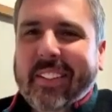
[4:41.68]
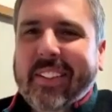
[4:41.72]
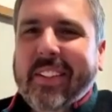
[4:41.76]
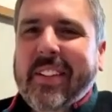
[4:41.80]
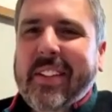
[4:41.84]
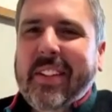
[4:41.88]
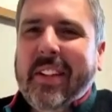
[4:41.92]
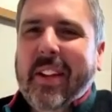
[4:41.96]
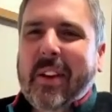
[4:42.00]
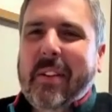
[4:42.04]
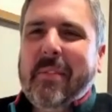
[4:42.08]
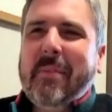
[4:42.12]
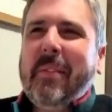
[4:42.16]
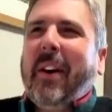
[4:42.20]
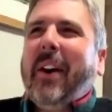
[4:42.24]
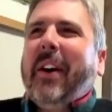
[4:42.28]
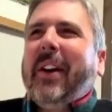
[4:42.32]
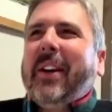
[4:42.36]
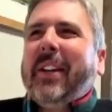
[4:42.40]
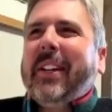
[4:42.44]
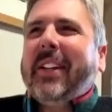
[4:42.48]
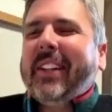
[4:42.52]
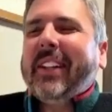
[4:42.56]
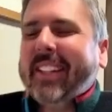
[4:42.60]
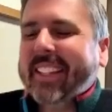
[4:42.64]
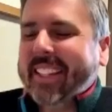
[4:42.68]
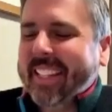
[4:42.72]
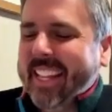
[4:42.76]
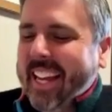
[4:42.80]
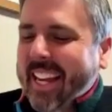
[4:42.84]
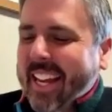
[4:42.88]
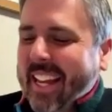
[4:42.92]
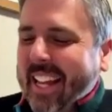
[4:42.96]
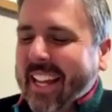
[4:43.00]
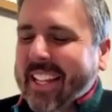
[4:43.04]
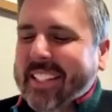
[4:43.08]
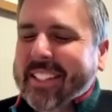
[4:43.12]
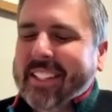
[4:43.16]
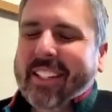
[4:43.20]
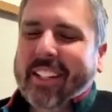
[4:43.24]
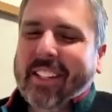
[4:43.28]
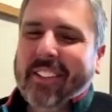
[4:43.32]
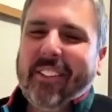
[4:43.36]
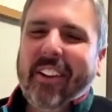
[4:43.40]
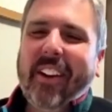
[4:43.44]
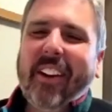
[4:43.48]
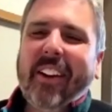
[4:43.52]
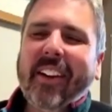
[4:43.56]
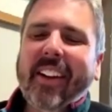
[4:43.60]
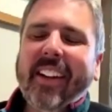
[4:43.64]
Oh my God, that's a good
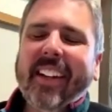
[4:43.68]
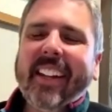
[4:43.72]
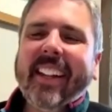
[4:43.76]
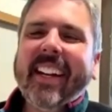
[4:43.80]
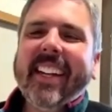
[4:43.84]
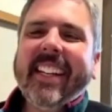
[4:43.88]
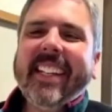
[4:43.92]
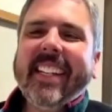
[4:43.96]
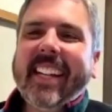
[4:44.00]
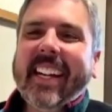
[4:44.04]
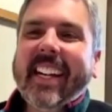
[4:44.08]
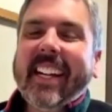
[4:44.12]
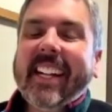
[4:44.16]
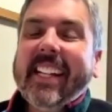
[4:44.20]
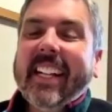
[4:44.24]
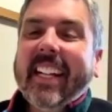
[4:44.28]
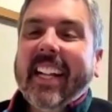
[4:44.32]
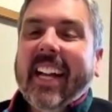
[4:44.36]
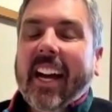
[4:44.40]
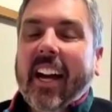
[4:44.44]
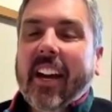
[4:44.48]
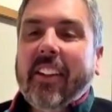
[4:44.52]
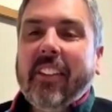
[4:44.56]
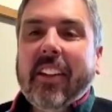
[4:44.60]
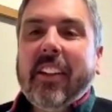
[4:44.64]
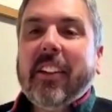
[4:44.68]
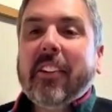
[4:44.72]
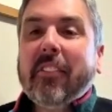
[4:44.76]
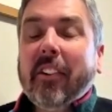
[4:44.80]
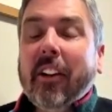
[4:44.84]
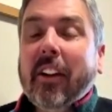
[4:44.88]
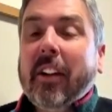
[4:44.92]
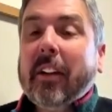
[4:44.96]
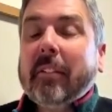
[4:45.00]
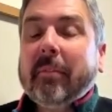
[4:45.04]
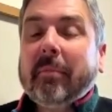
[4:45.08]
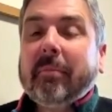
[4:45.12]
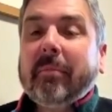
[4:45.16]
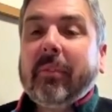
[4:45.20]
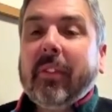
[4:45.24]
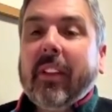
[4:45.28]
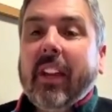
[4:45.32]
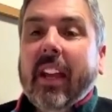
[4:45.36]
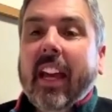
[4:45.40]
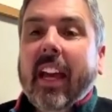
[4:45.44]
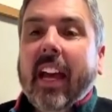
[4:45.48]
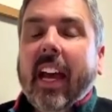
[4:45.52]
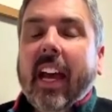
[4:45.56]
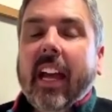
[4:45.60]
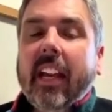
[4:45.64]
one like that. Yeah, I think you're right.
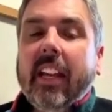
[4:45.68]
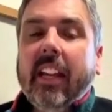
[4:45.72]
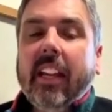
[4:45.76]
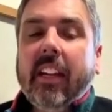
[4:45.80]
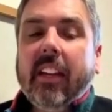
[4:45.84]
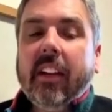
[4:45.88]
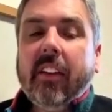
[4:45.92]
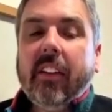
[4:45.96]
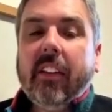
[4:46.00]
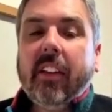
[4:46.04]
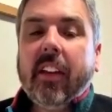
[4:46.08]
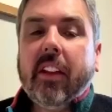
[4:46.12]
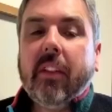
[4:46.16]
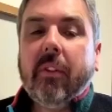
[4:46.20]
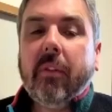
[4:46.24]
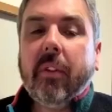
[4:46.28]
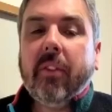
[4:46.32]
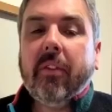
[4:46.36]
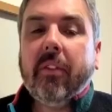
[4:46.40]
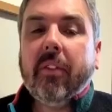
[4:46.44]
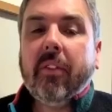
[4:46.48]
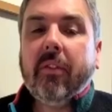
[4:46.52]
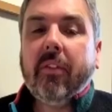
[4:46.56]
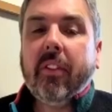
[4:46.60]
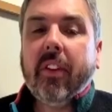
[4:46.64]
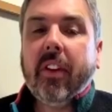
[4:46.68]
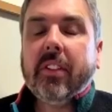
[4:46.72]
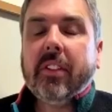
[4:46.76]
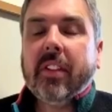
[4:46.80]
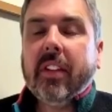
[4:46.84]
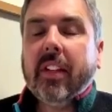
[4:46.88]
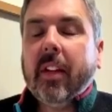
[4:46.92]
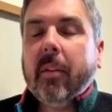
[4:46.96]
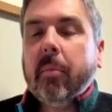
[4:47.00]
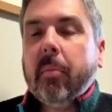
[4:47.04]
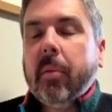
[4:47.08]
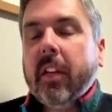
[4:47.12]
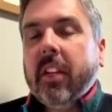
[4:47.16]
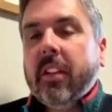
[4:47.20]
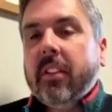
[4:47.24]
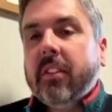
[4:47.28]
And we've invited MPs to